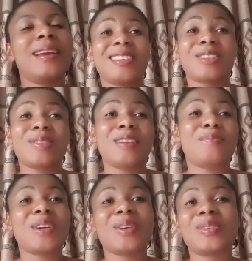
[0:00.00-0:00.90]
This actually
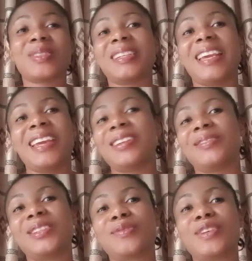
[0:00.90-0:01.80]
brings us to the end
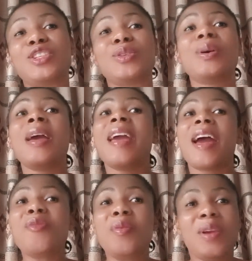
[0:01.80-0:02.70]
of this video.
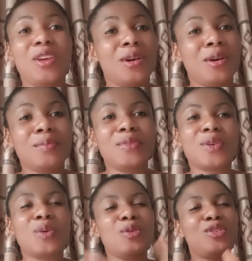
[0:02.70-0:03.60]
I remain your humble
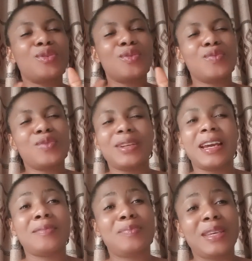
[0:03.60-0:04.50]
coach,
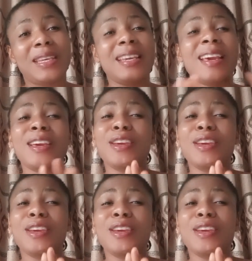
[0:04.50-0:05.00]
Rhoda-b.